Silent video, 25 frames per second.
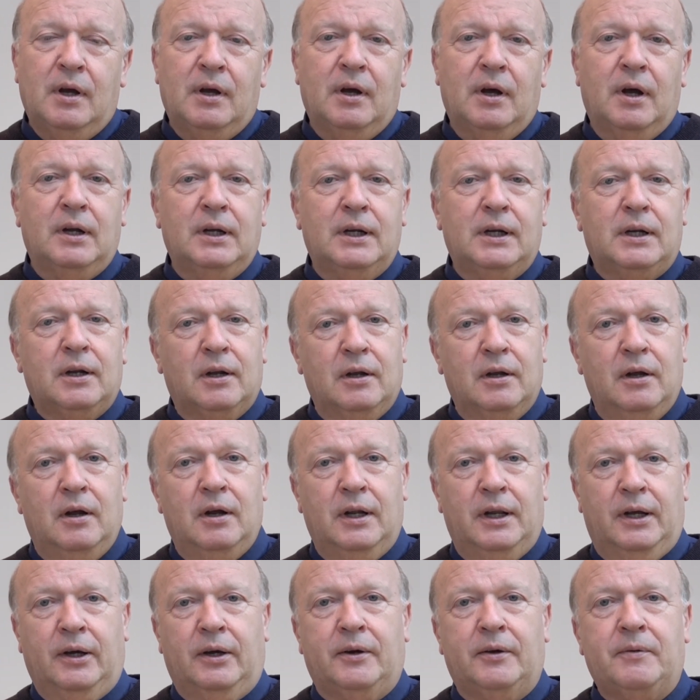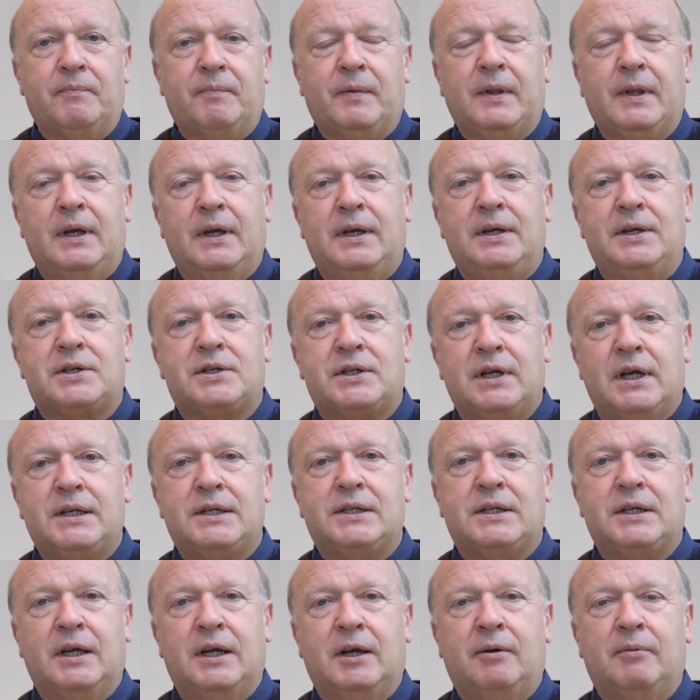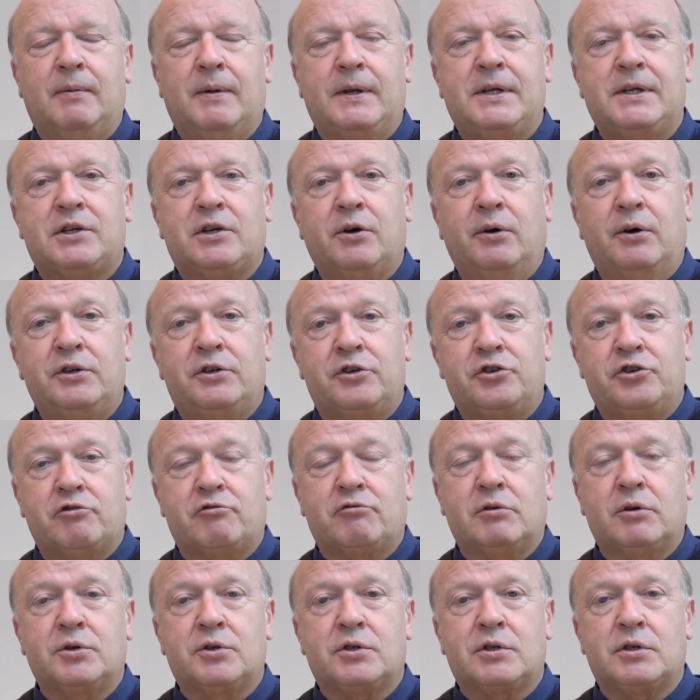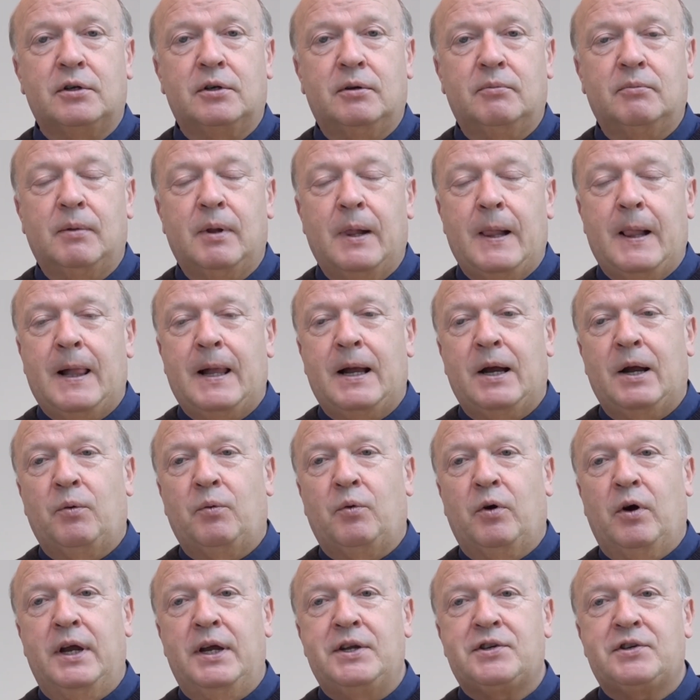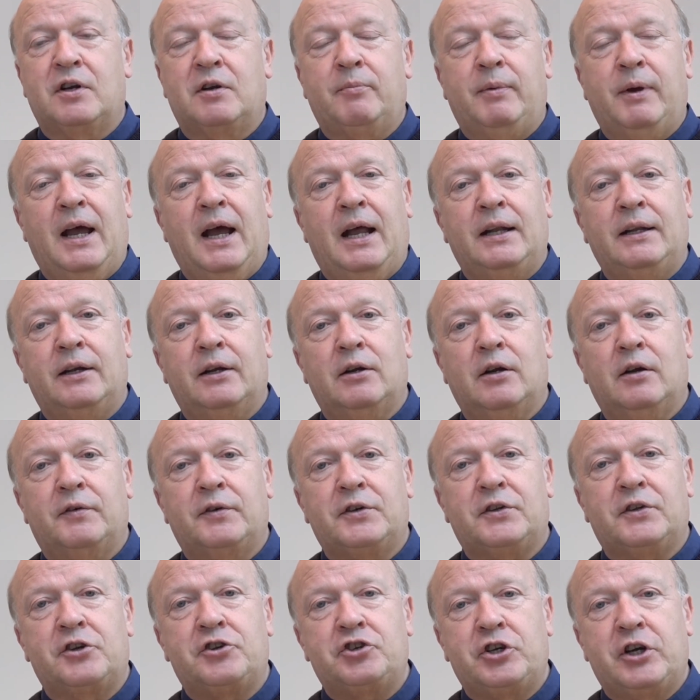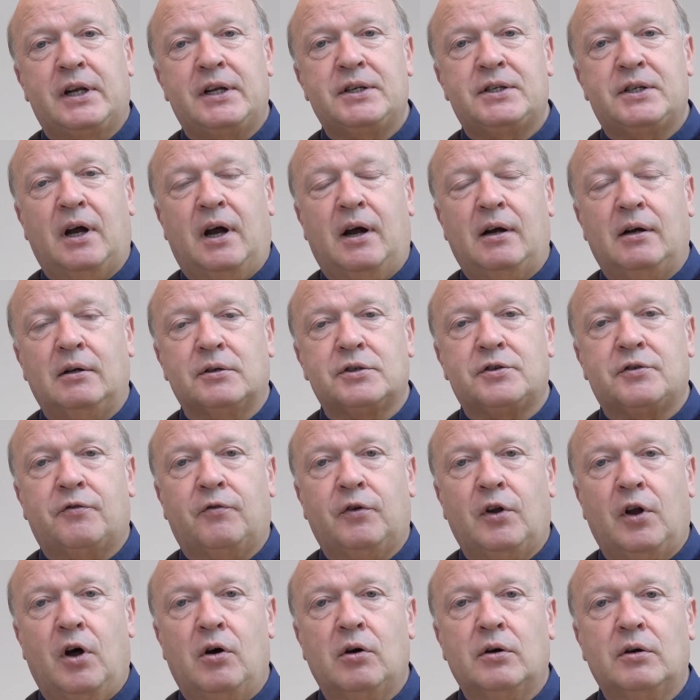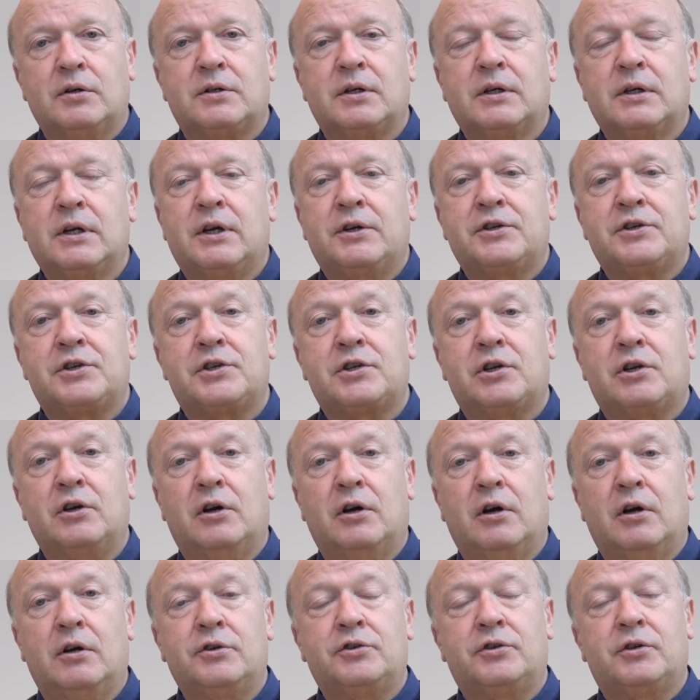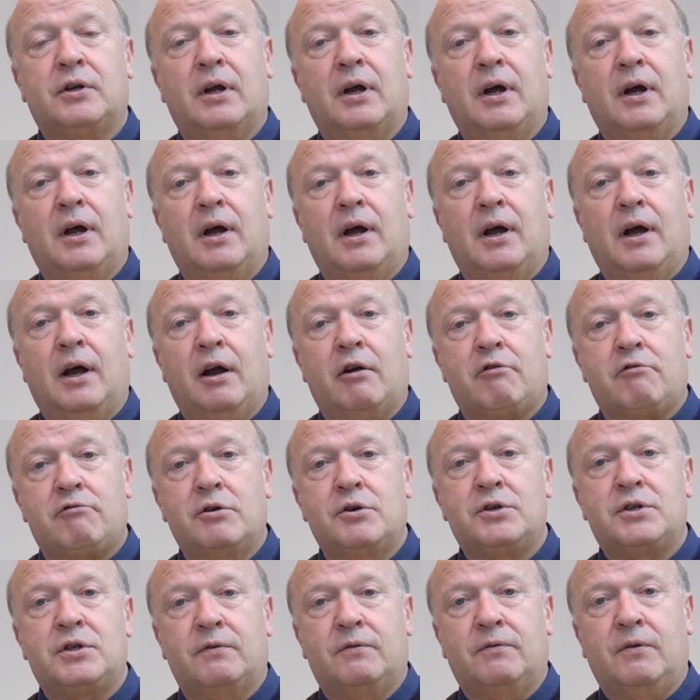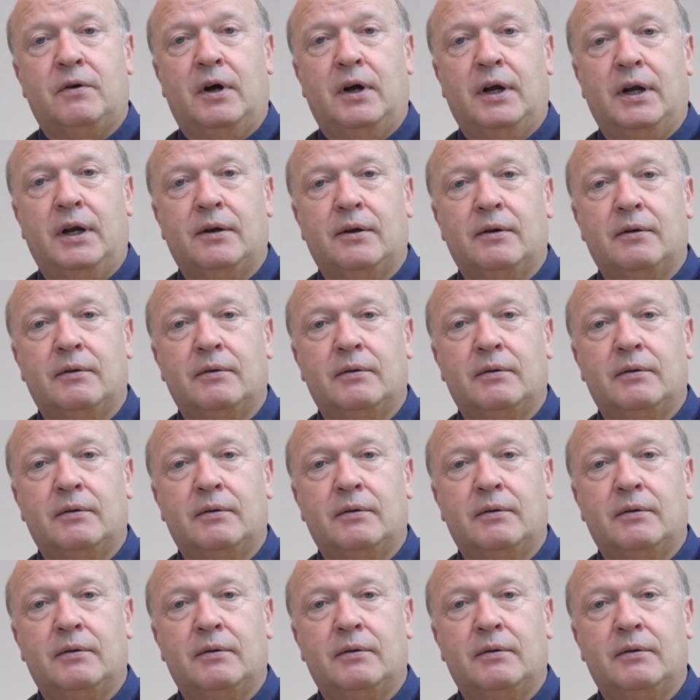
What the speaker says: A little earlier, he said to him, he's going to Jerusalem where he's going to be handed over to the Gentiles, flogged, scourged, and crucified.